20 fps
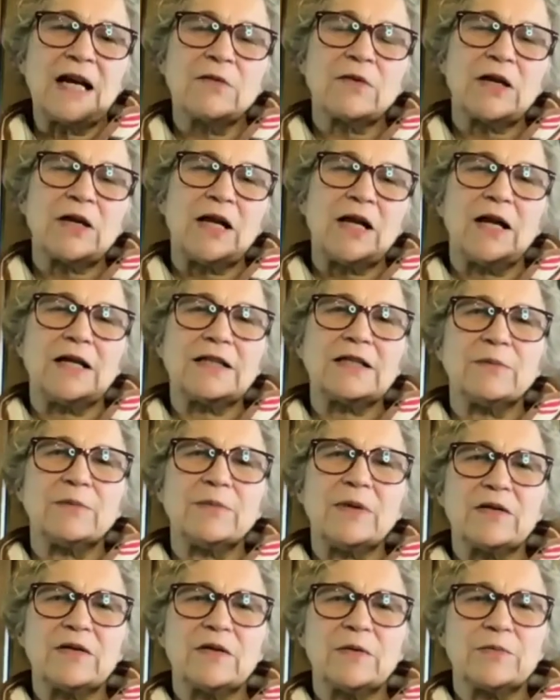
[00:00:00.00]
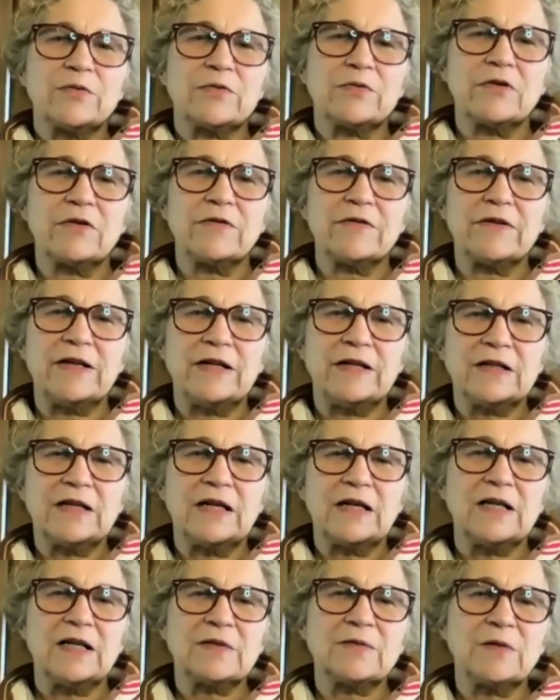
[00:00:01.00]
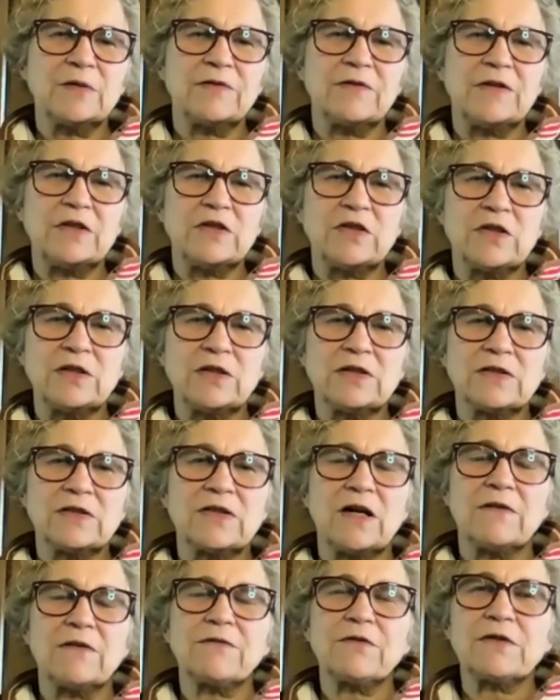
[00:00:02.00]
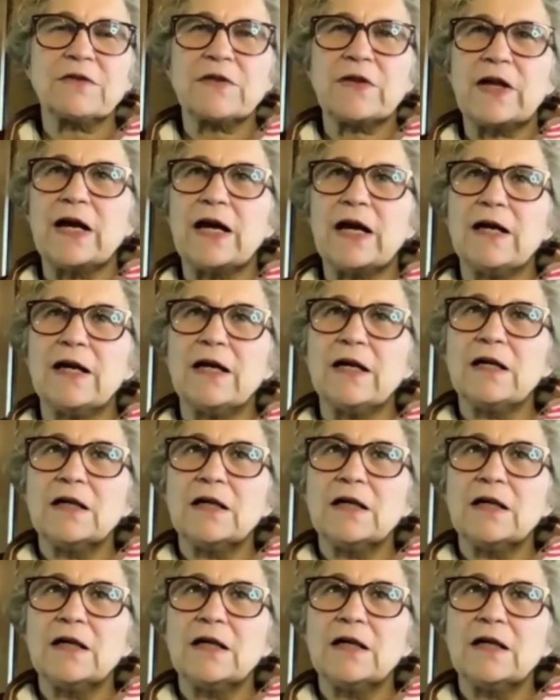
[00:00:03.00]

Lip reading: of what I liked about the Peruvian cosmovision stuff, was that